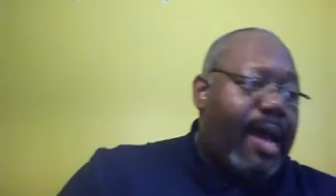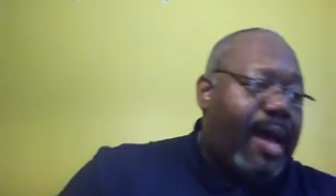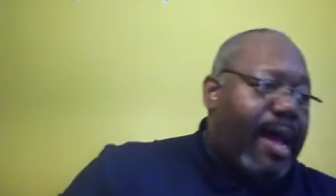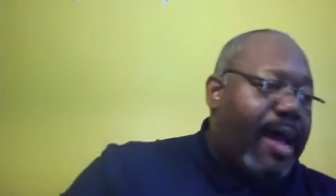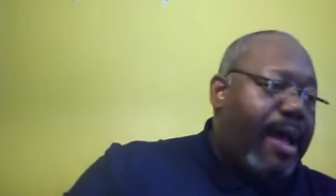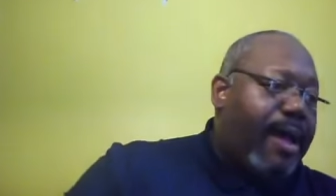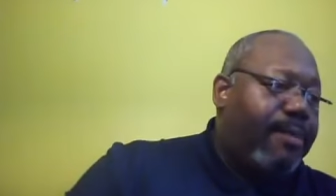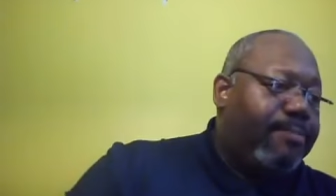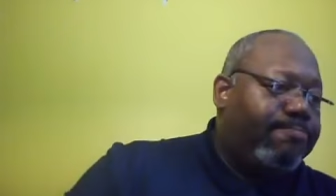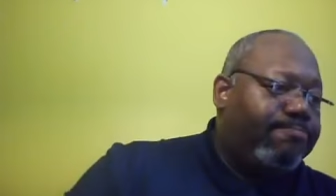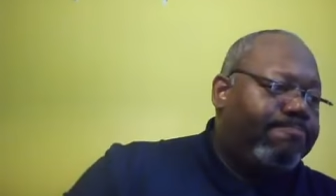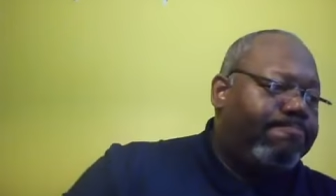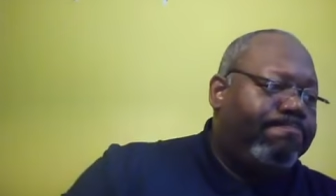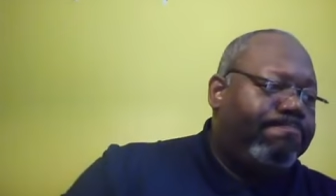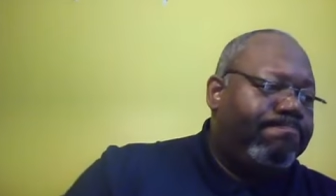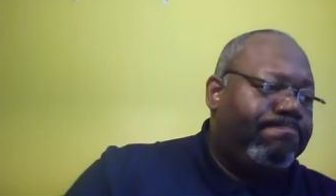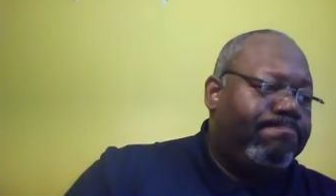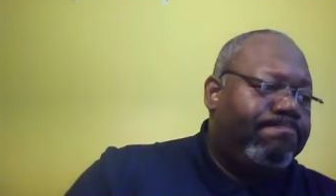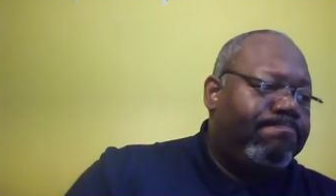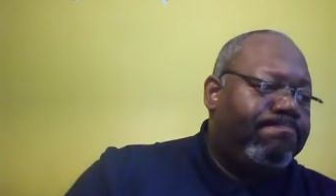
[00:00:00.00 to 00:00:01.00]
Um,
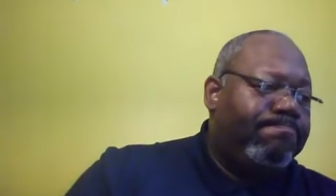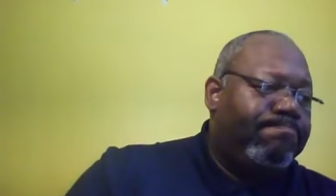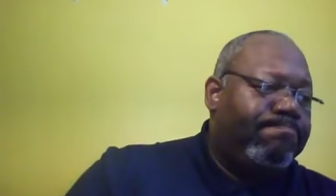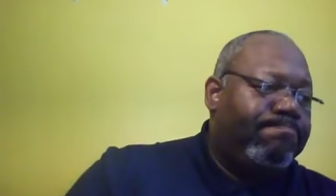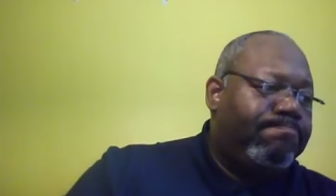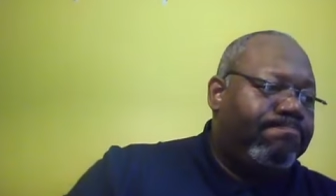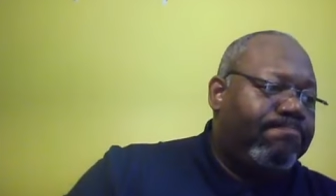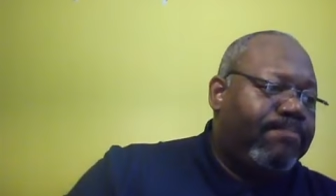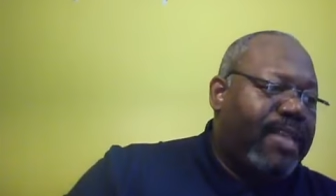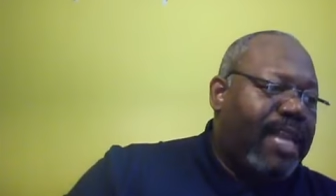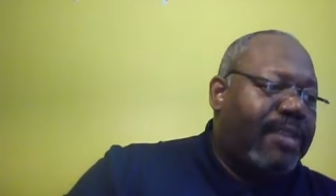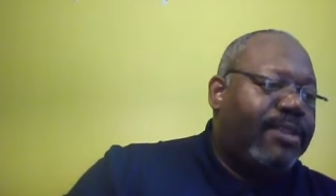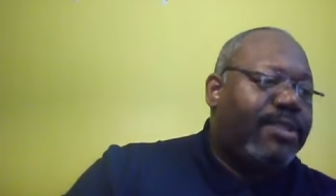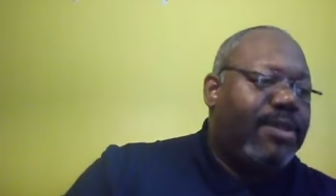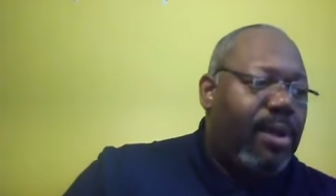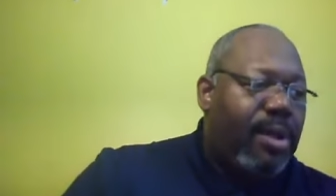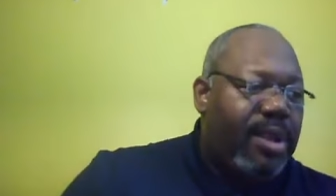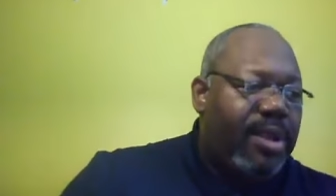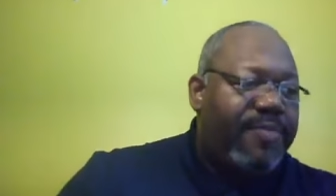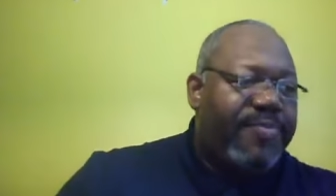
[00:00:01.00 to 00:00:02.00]

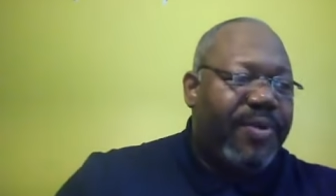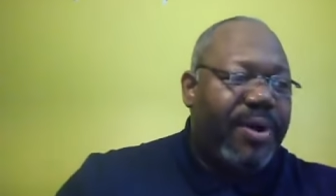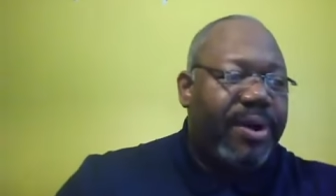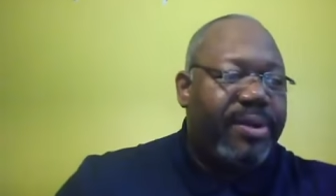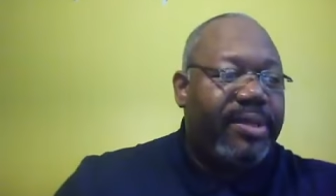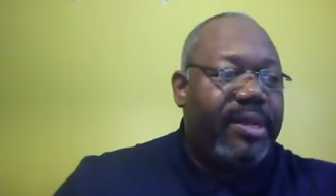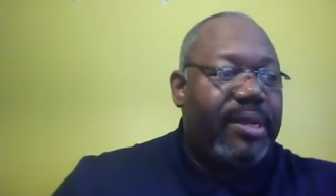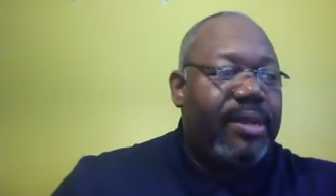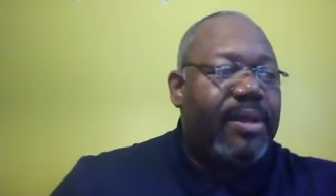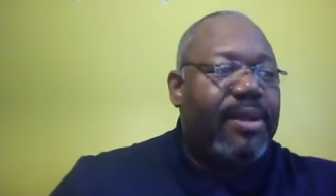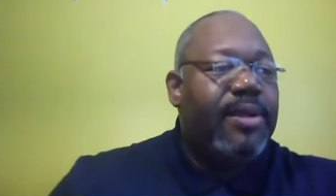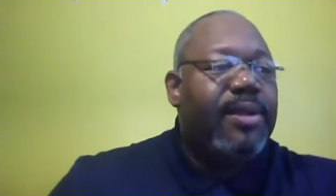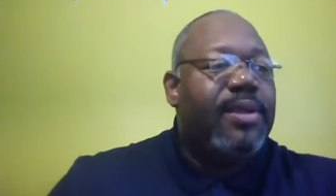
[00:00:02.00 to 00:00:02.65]
let's go a little further.